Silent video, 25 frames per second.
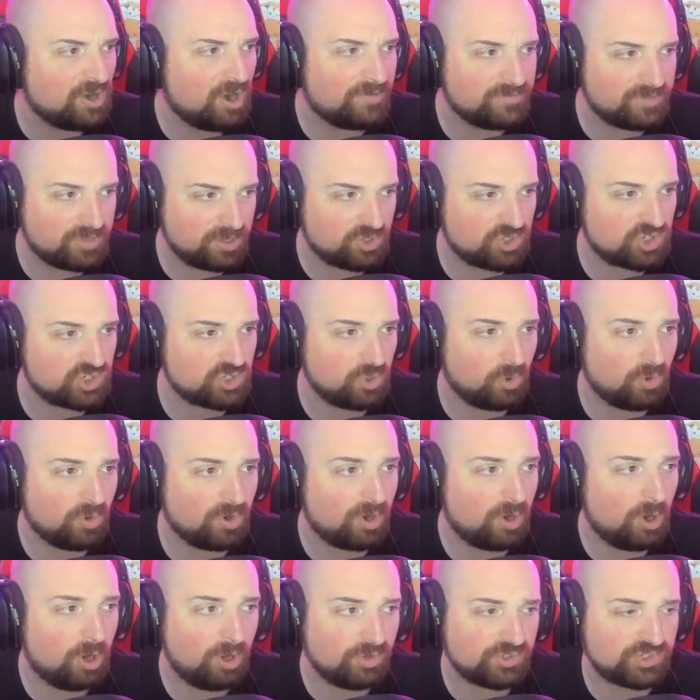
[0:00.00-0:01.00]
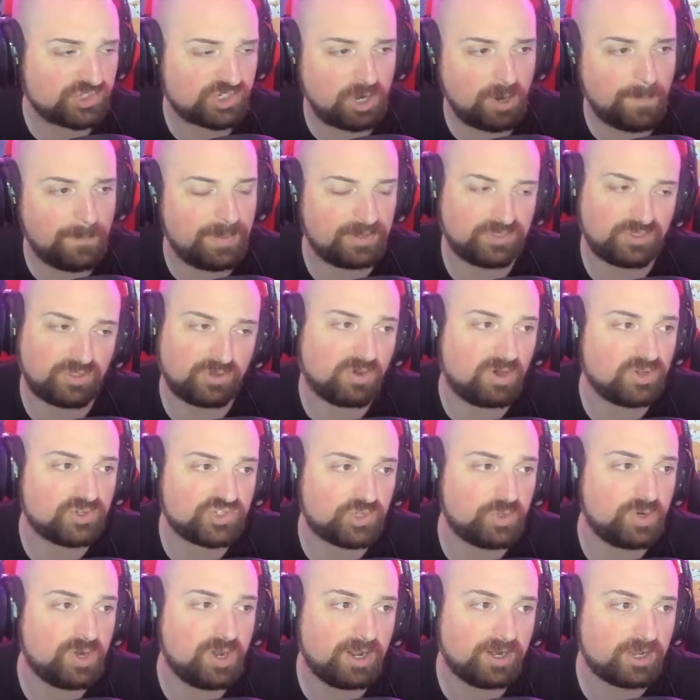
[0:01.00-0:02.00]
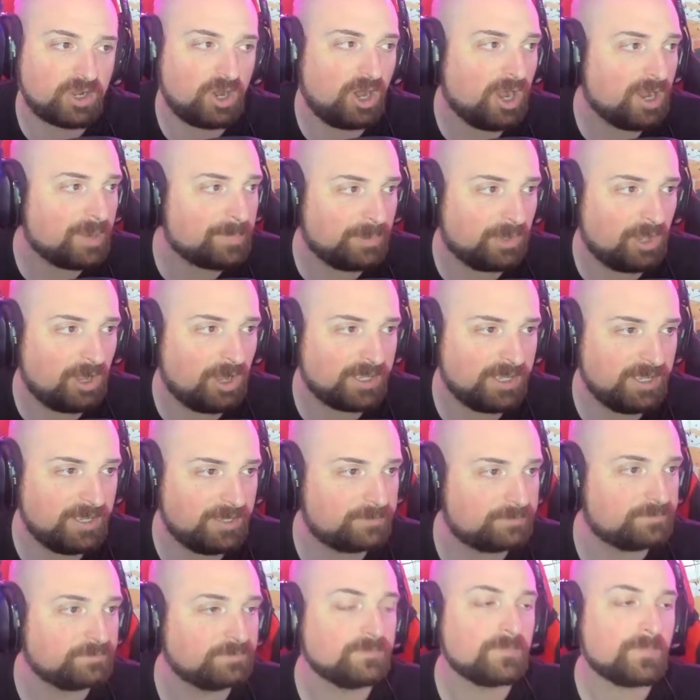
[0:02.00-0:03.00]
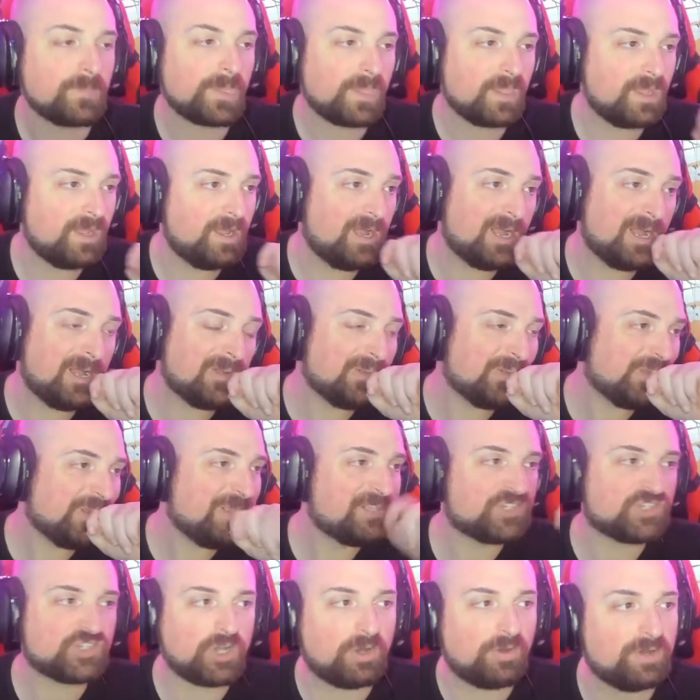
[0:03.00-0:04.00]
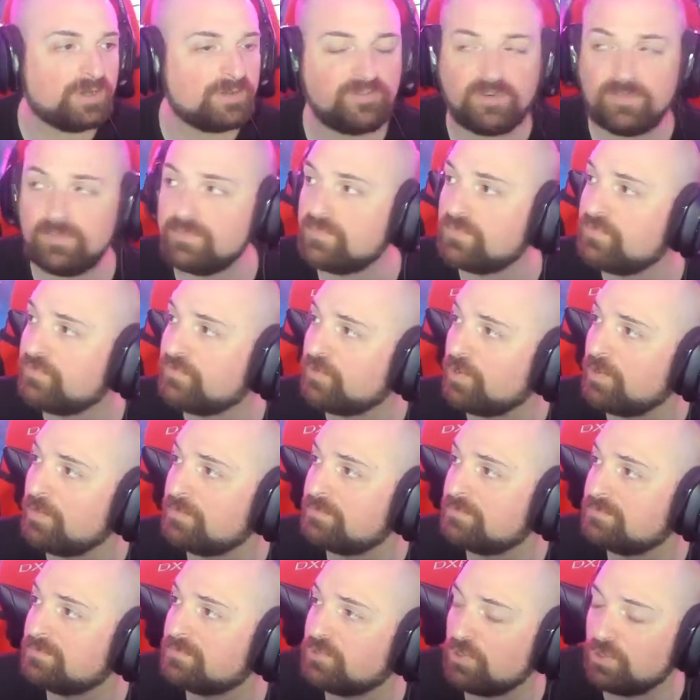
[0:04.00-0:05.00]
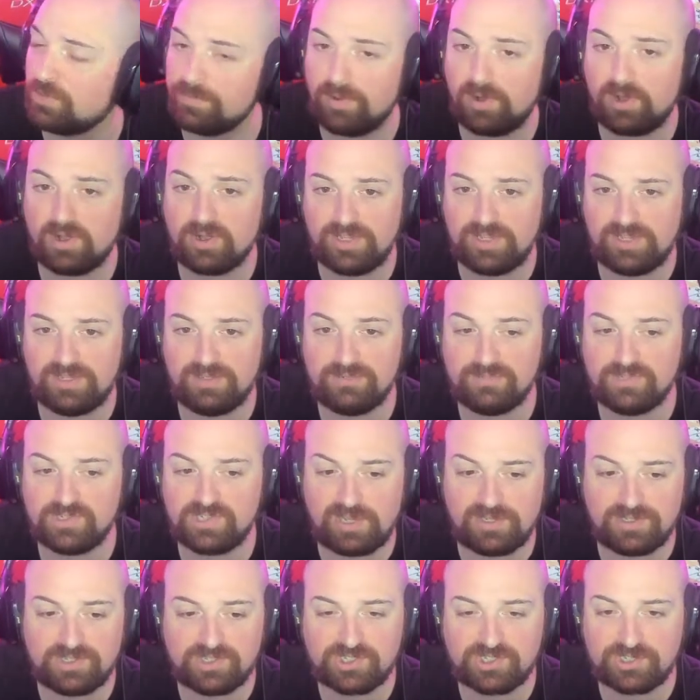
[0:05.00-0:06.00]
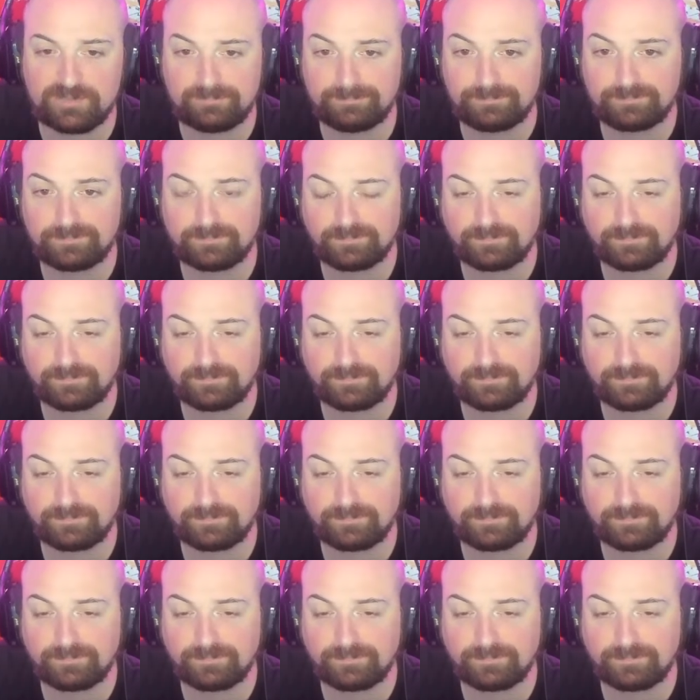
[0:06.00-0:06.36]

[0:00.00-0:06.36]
it off their store also, but they're also not cock blocking installing from third party sites.